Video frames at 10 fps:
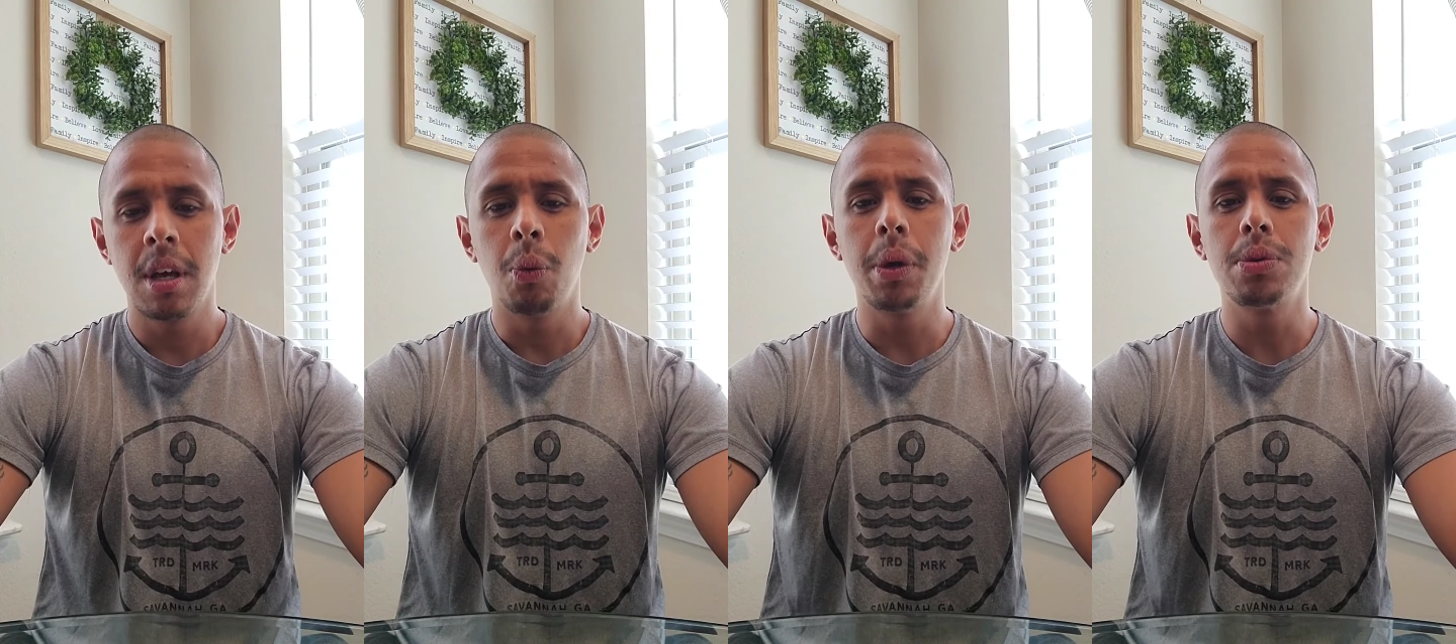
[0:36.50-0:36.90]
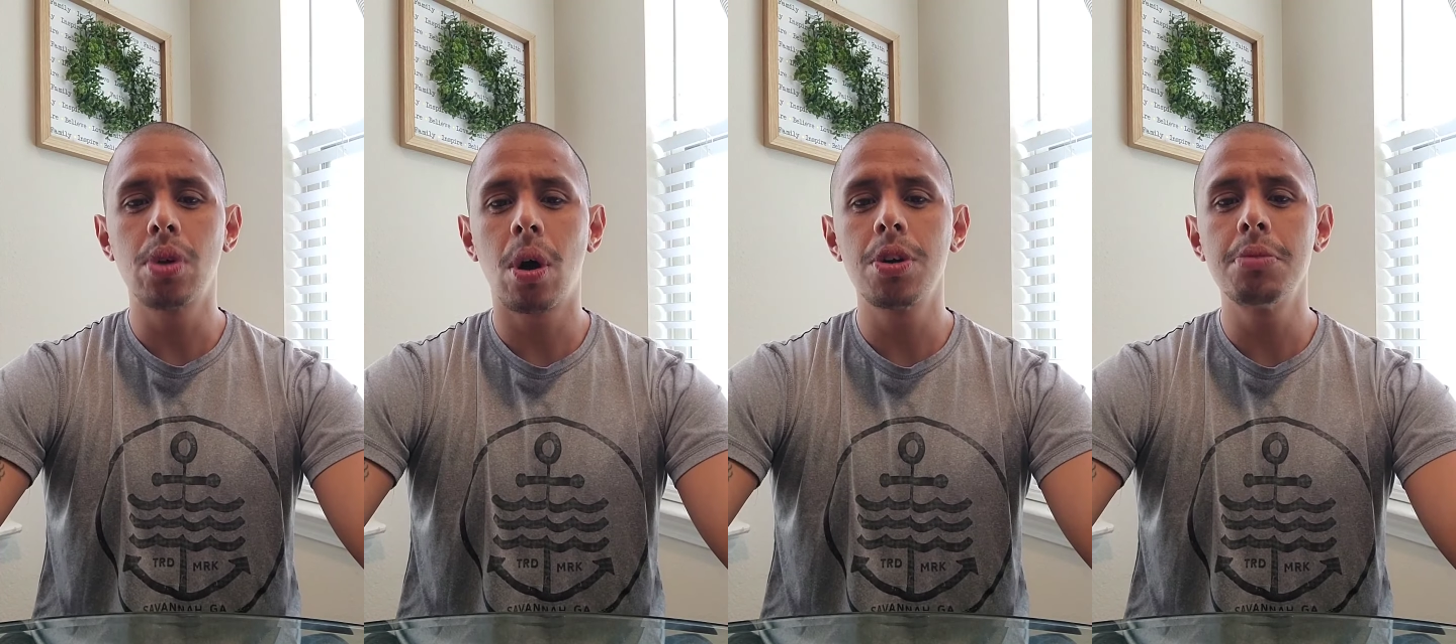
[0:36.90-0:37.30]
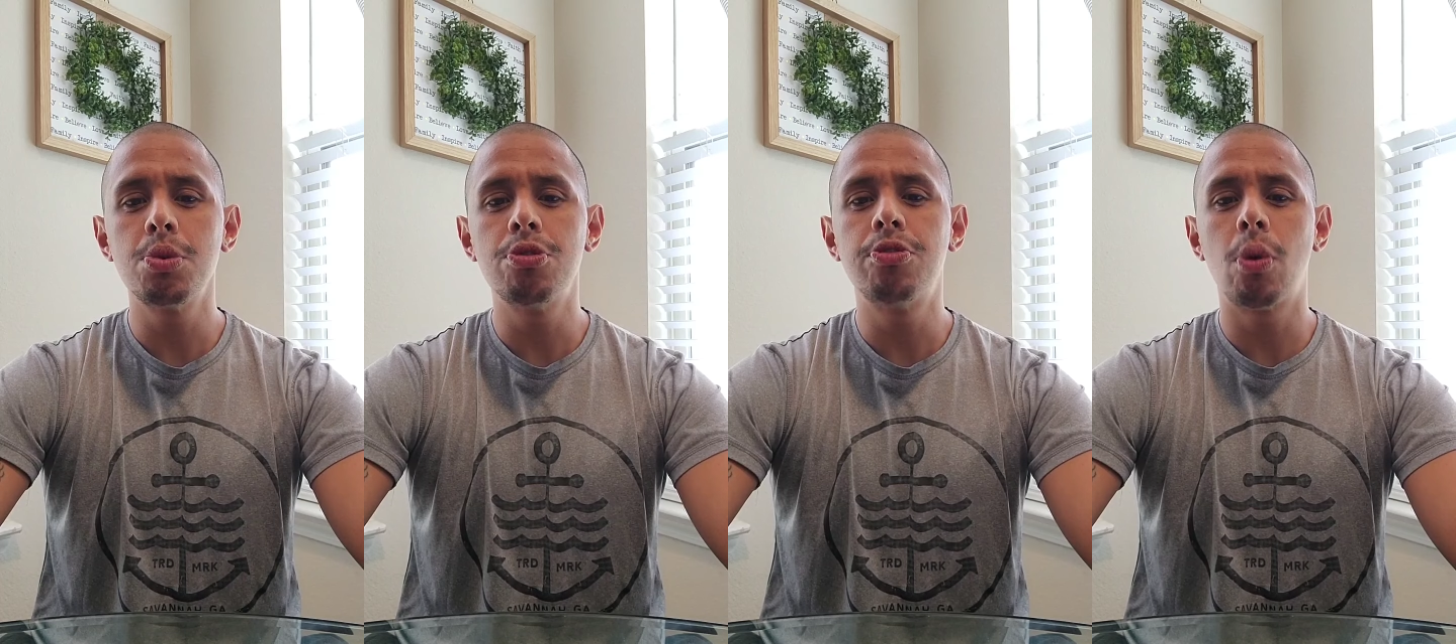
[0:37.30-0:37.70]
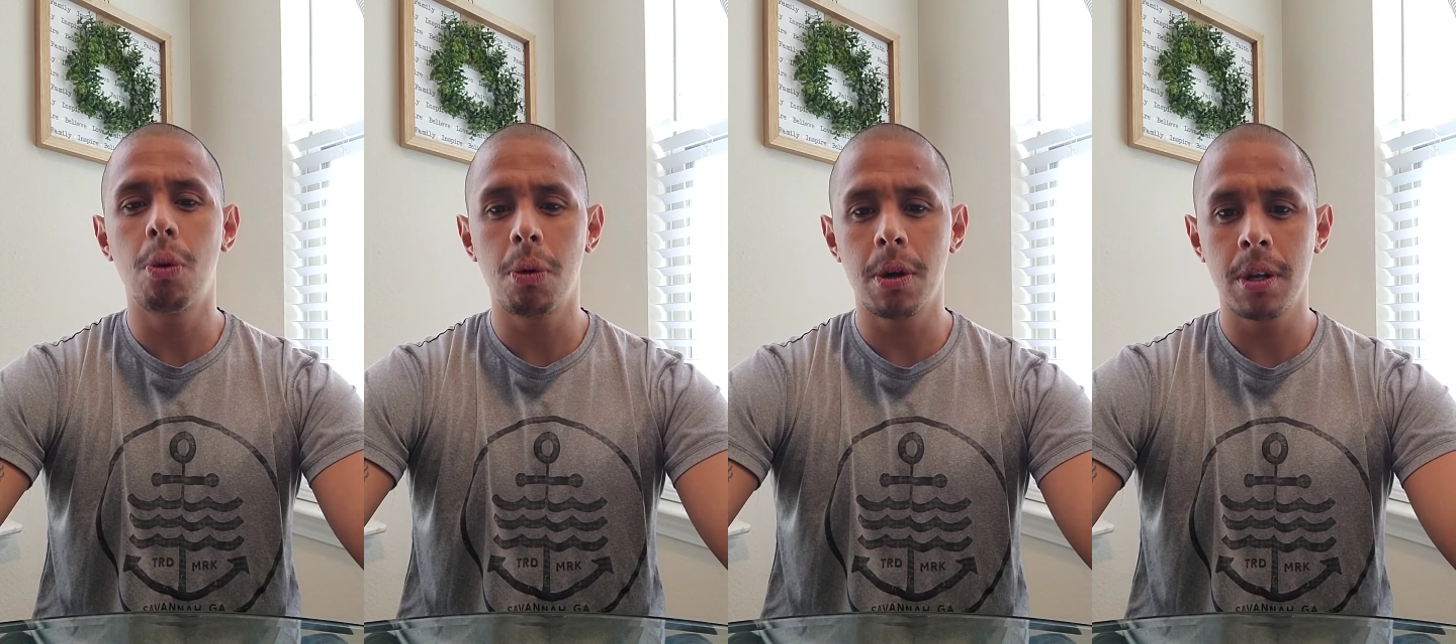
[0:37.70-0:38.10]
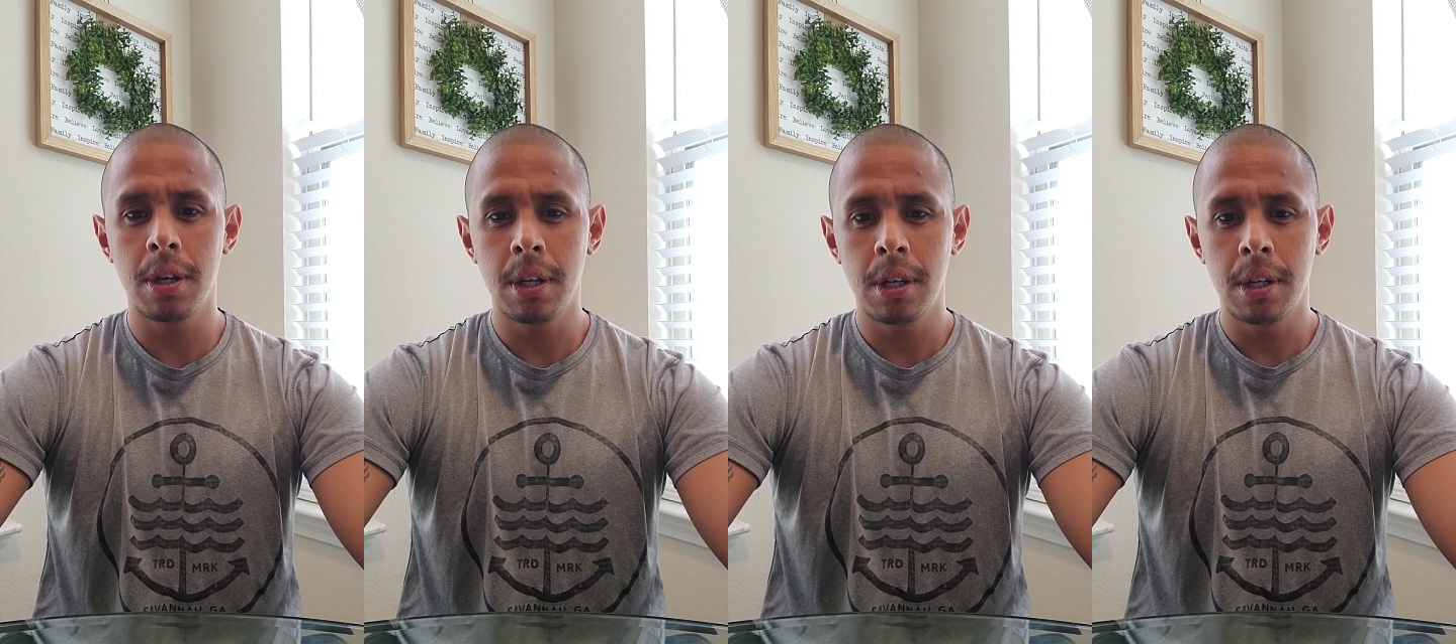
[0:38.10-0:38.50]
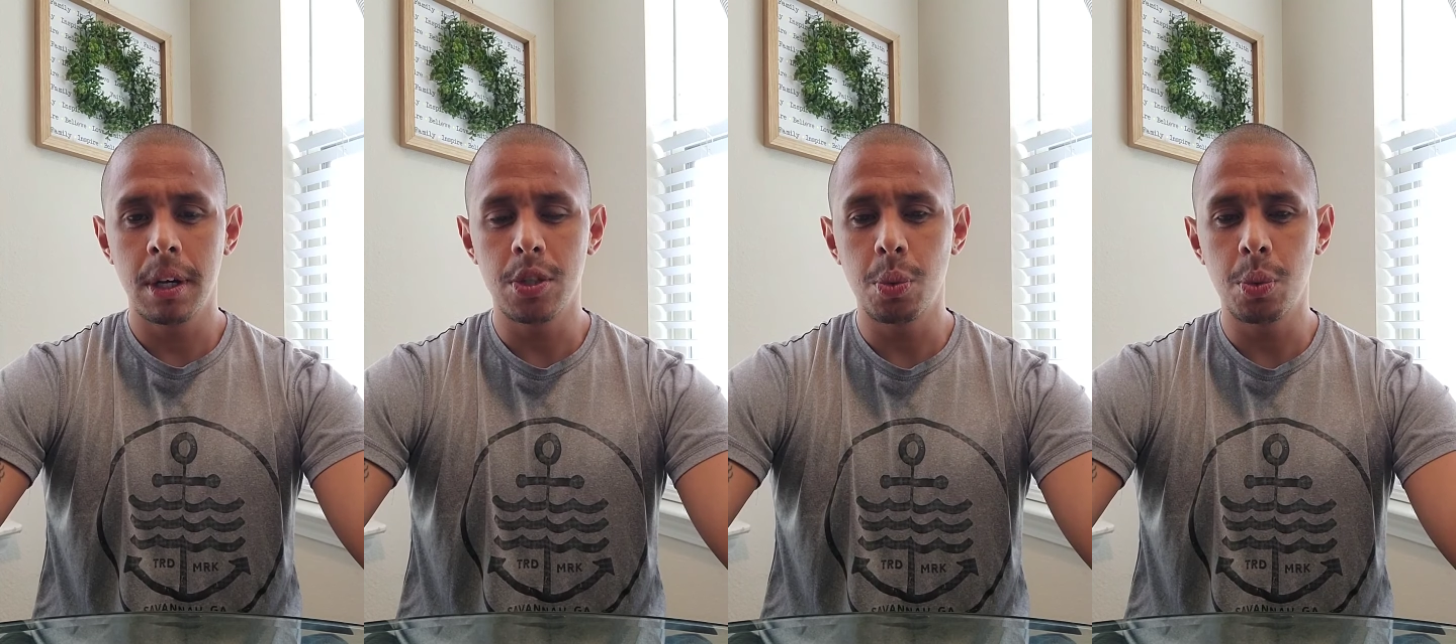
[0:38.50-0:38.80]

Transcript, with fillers: When it was hard to move forward is